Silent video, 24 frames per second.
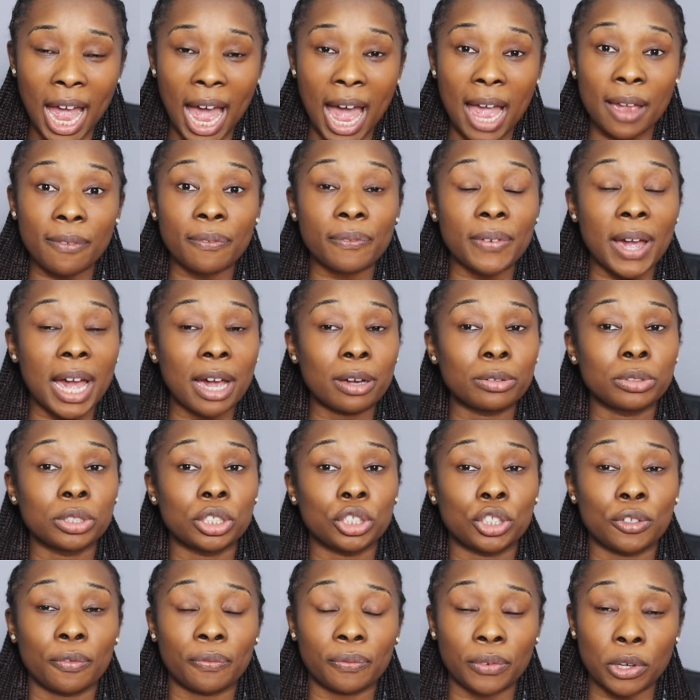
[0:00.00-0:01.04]
I
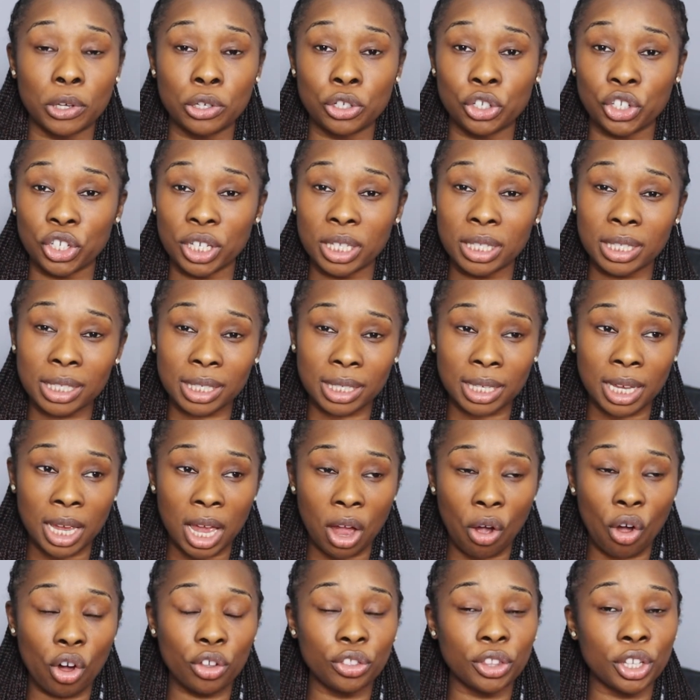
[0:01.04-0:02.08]
found devotions
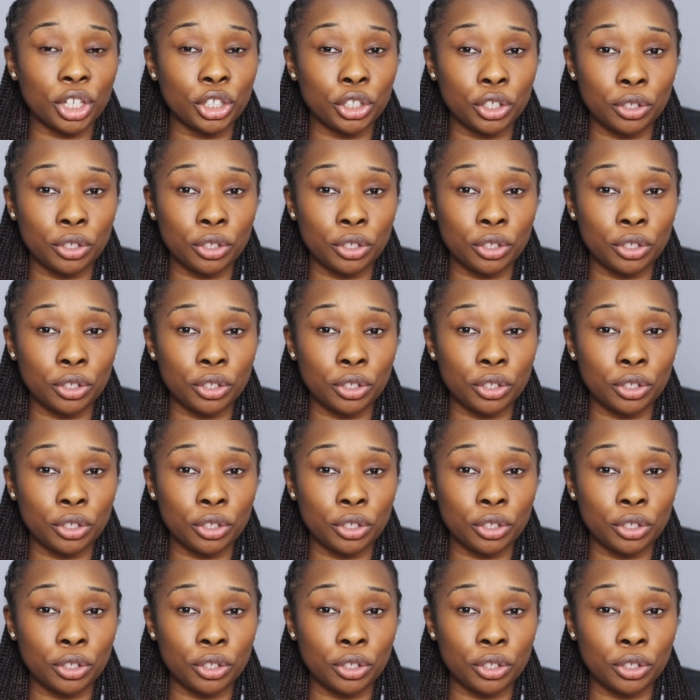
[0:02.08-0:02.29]
on the